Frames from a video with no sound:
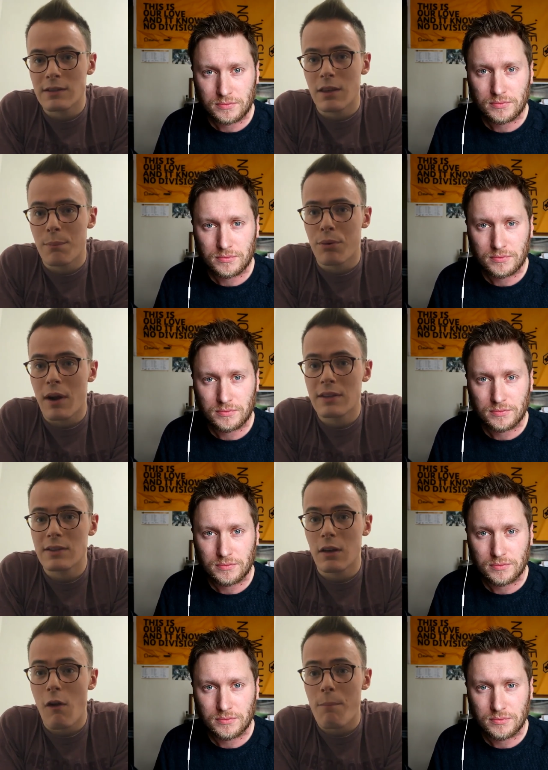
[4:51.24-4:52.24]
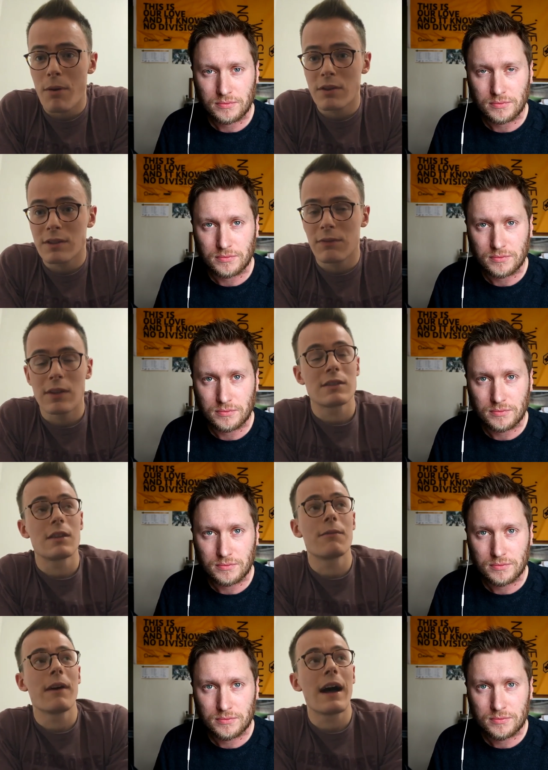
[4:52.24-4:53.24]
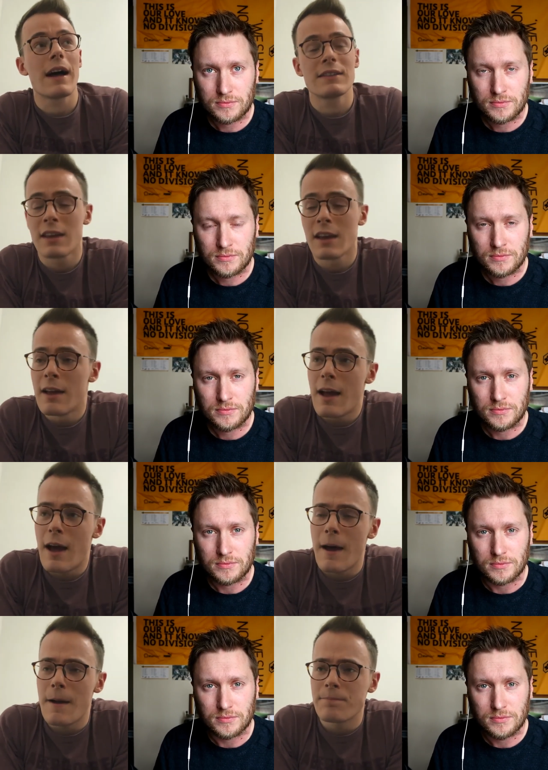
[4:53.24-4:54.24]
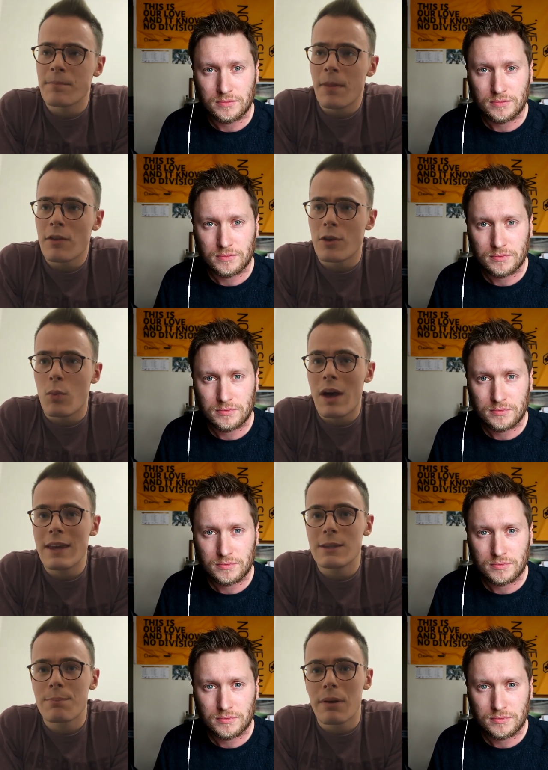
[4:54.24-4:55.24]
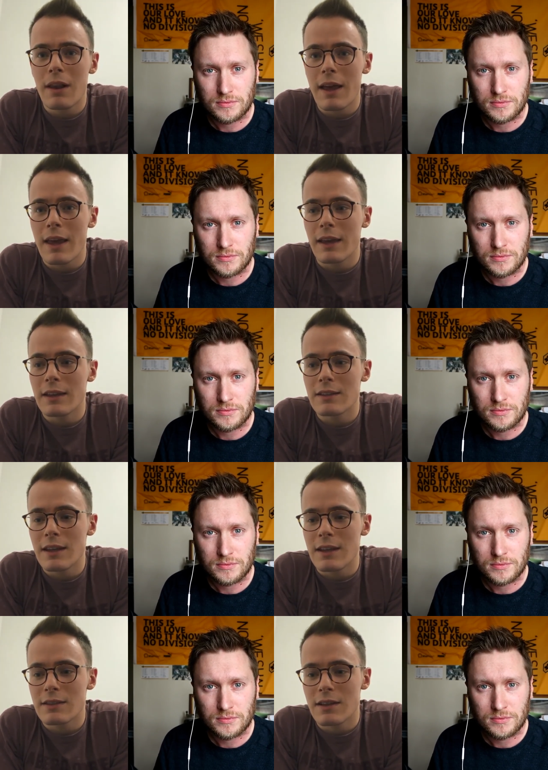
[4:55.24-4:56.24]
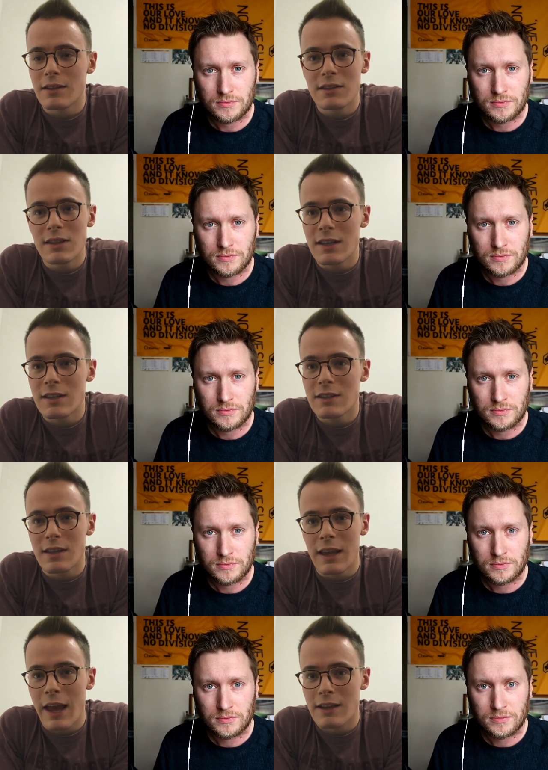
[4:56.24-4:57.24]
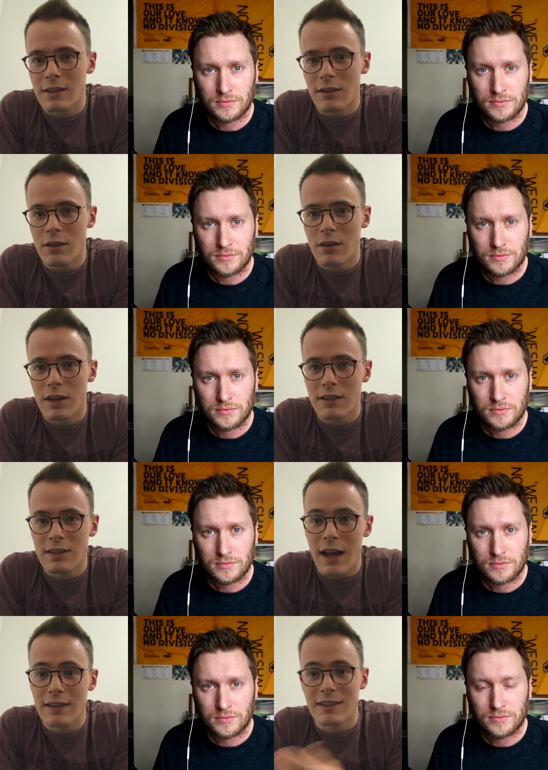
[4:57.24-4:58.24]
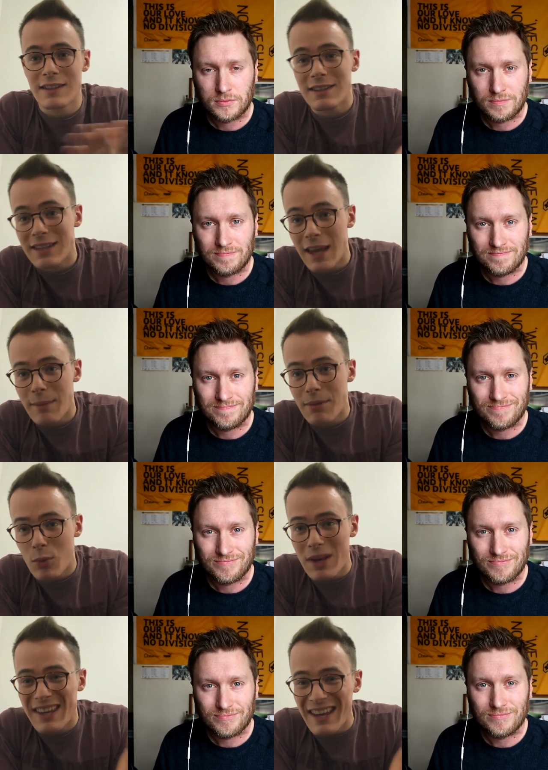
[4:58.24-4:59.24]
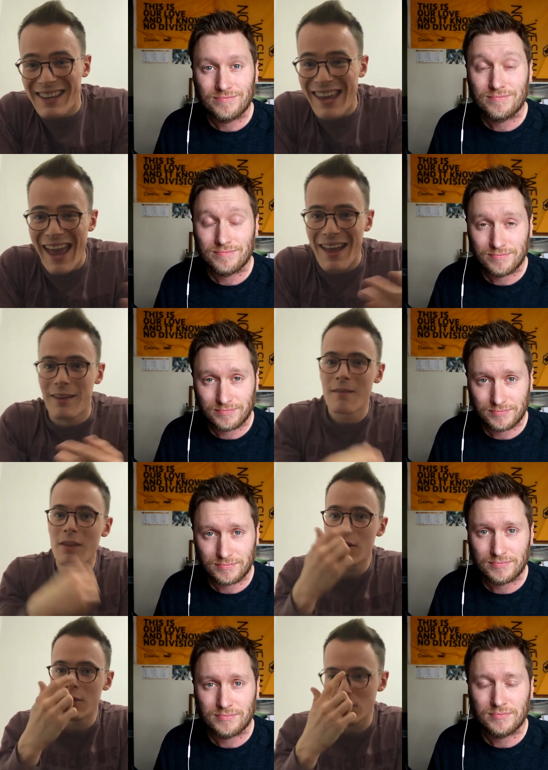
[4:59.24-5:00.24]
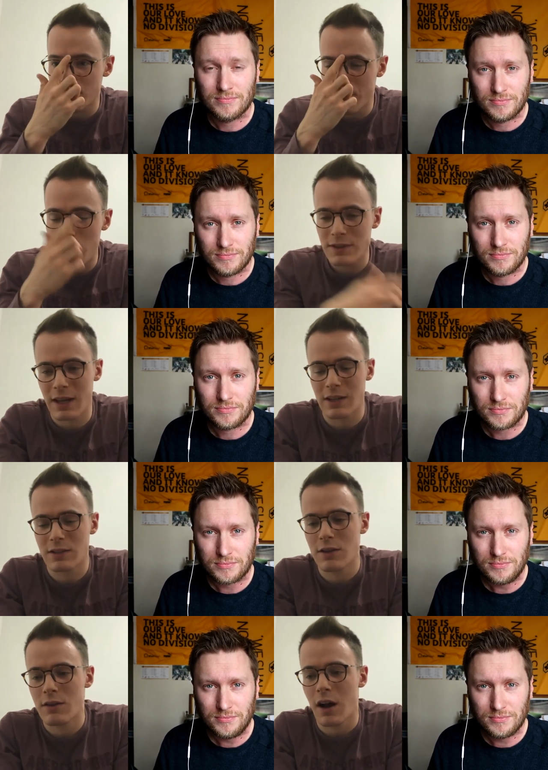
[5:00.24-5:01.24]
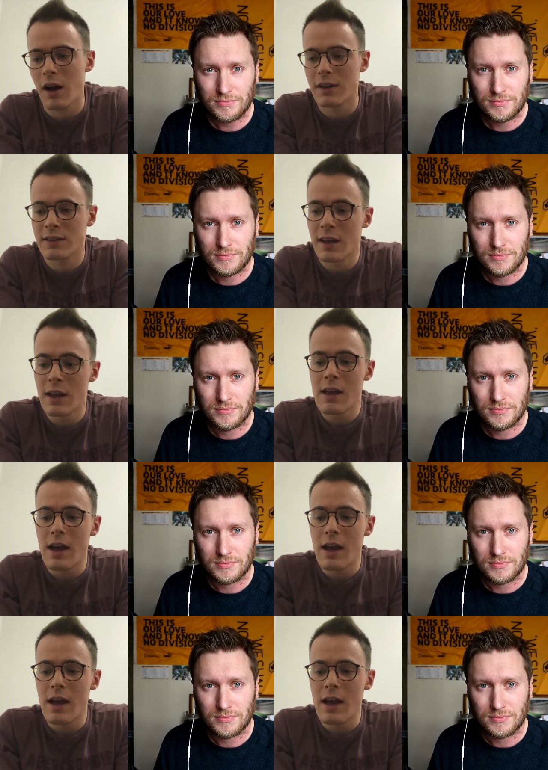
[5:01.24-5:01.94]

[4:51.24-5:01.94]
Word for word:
Speaker 1: things to the press, a lot of positive things to the fans. Mm. Um, the way he's playing, it's it's consistently excellent. You look at his stats; he's in the team of the week again for his performance against you guys.